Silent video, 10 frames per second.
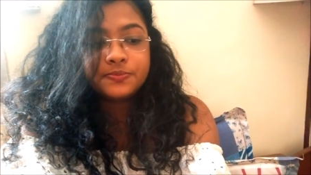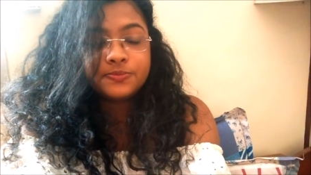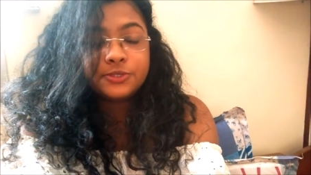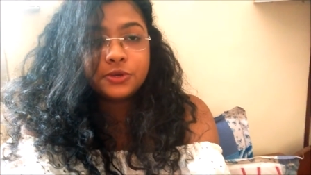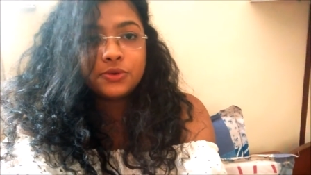
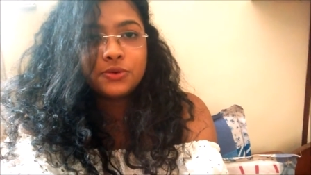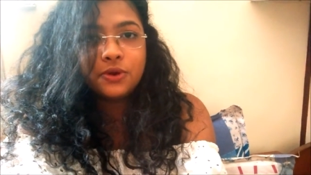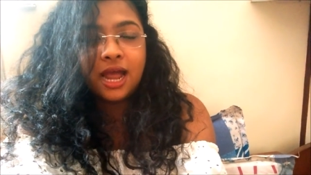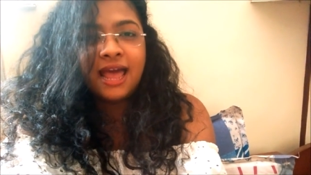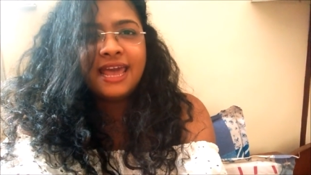So
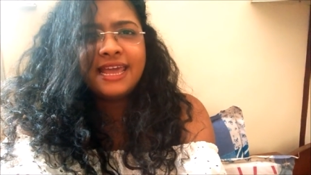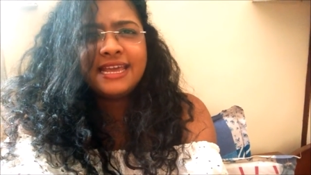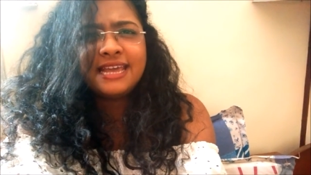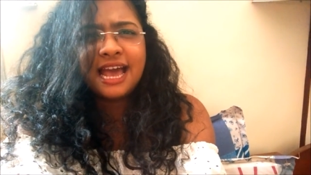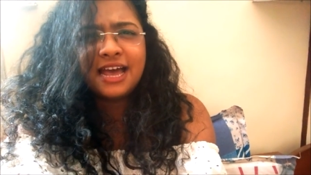I
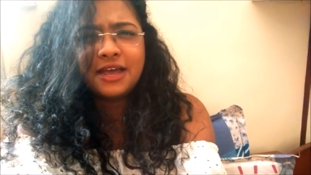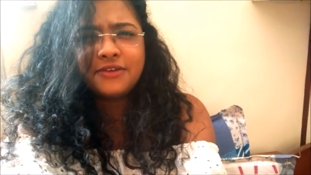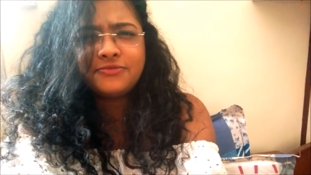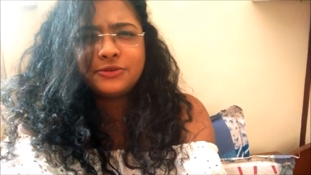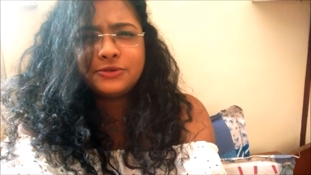
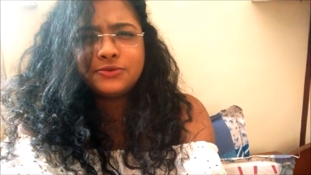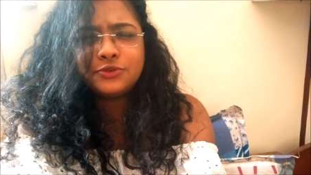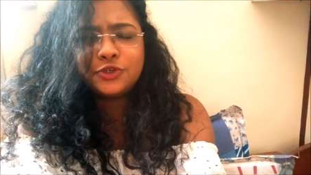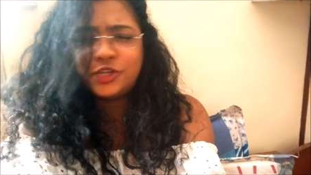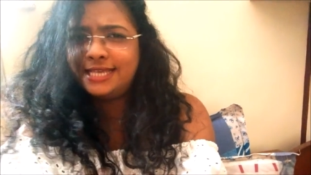have to
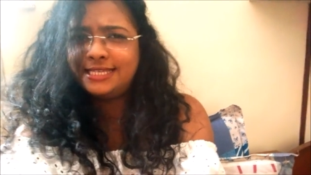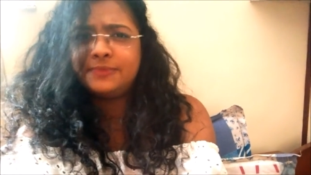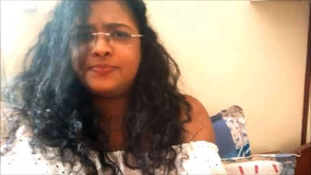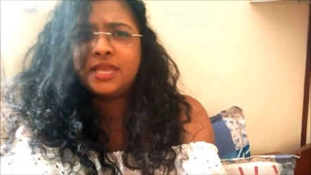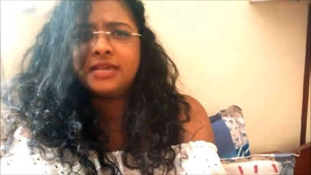share
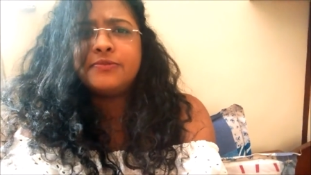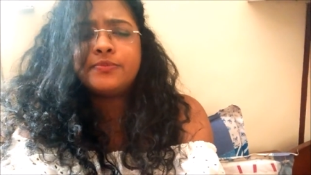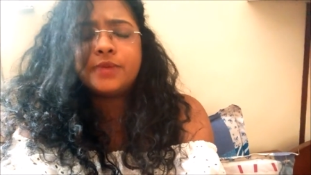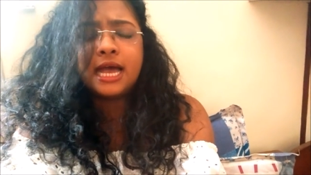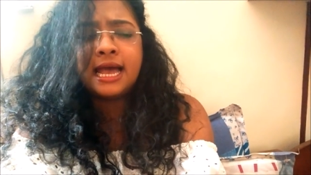something,
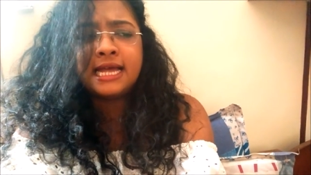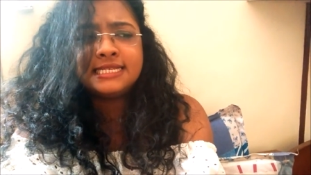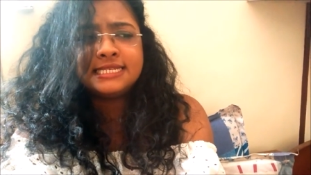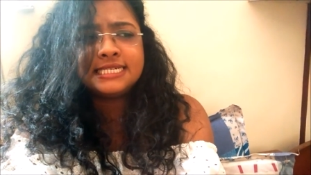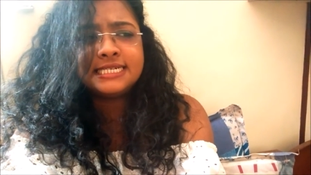
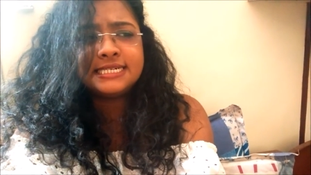and